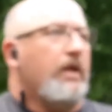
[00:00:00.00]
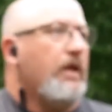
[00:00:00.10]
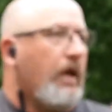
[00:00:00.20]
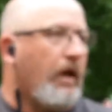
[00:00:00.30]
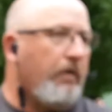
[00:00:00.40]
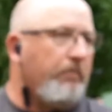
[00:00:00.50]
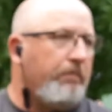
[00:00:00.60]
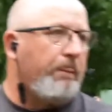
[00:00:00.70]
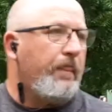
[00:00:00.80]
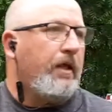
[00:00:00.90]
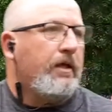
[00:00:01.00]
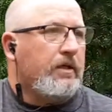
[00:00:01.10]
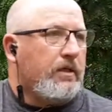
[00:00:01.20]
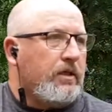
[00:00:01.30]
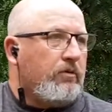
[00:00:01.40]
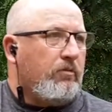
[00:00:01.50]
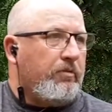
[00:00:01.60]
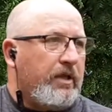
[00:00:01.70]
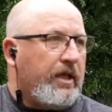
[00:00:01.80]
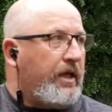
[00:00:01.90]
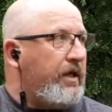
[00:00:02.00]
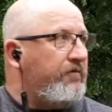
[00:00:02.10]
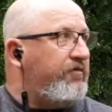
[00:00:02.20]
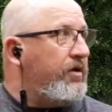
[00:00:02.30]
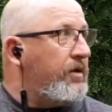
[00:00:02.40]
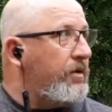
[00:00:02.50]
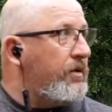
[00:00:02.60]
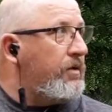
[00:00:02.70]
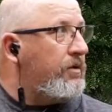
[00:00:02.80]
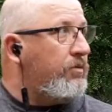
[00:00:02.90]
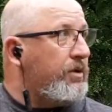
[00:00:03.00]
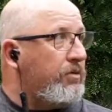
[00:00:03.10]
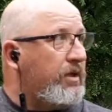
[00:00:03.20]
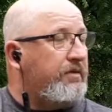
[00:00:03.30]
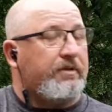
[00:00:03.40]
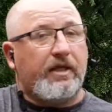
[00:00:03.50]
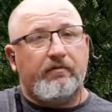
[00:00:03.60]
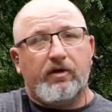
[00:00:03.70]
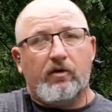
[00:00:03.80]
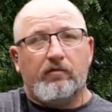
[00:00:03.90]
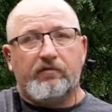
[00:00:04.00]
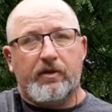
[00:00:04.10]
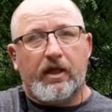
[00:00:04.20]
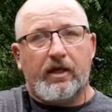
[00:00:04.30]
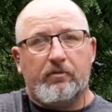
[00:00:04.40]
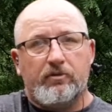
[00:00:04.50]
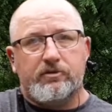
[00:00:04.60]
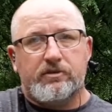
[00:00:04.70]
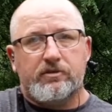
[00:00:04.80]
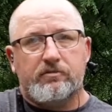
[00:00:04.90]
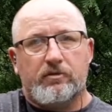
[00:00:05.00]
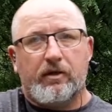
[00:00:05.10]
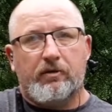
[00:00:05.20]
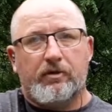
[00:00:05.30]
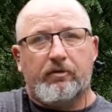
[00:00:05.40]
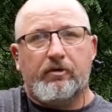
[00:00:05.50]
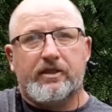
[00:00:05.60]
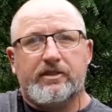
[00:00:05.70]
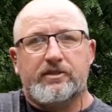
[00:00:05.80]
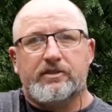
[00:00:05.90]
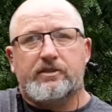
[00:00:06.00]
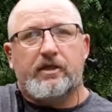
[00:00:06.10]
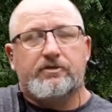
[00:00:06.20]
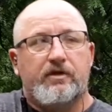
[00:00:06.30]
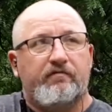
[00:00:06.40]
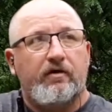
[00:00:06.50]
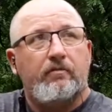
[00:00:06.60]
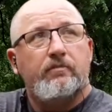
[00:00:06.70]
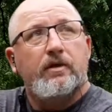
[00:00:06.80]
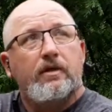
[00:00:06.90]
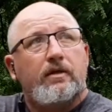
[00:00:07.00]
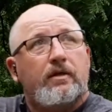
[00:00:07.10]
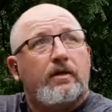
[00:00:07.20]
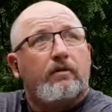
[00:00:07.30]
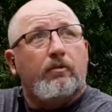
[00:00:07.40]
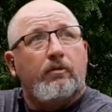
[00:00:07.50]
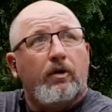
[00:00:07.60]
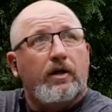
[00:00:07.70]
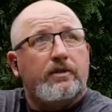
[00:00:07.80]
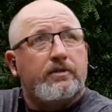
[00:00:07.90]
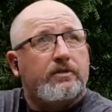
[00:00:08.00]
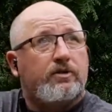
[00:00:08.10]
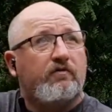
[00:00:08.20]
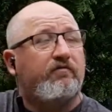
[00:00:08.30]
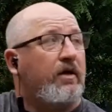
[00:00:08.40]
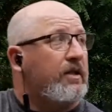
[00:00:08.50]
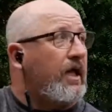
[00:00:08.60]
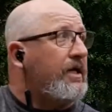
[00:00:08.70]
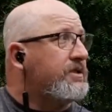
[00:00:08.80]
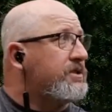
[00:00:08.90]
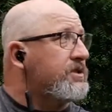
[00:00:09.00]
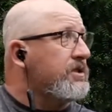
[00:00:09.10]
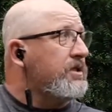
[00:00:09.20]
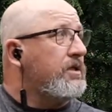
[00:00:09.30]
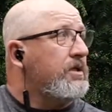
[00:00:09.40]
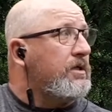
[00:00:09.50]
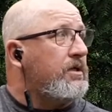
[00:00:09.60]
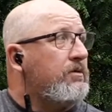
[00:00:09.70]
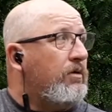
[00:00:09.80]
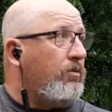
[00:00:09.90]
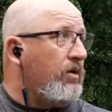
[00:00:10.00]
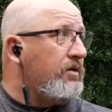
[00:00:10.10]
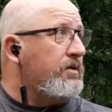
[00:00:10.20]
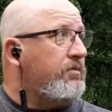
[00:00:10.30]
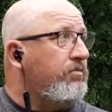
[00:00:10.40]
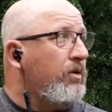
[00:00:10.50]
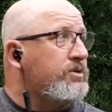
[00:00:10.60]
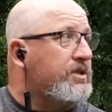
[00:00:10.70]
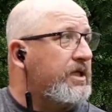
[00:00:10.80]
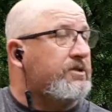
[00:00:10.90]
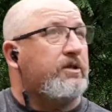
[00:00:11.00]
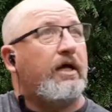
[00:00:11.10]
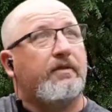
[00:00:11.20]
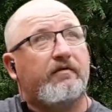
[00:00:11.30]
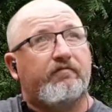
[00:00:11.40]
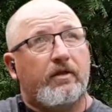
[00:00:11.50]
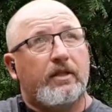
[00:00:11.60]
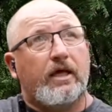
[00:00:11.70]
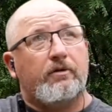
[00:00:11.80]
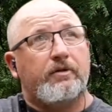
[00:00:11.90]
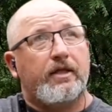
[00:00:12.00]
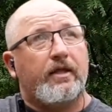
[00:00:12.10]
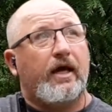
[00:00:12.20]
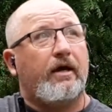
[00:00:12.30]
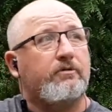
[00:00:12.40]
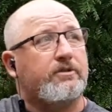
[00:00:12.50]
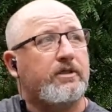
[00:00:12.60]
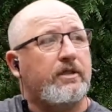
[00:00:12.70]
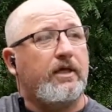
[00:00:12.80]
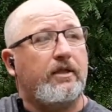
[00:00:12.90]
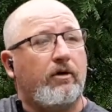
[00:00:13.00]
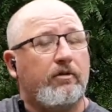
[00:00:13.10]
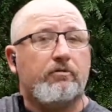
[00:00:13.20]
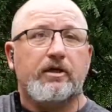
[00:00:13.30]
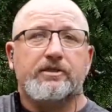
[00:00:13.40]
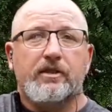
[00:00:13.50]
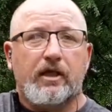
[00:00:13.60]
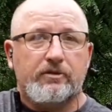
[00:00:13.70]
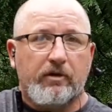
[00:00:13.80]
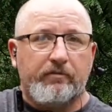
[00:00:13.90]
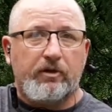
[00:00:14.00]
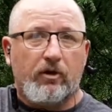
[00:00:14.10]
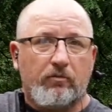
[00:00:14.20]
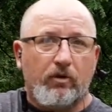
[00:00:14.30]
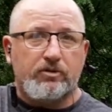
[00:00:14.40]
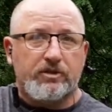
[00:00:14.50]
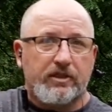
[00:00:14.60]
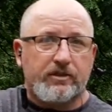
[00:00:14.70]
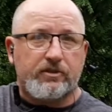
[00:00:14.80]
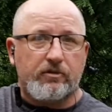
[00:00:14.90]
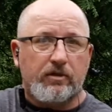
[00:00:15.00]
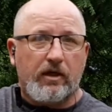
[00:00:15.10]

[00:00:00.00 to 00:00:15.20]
When we leave, we do leave the TV on for the animals so they don't get restless and tear stuff up. We run 2 floodlights. Well, 1 motion sensor light and then a floodlight on the end of the house, and then all the rest of the lights we have in the yard are motion censored,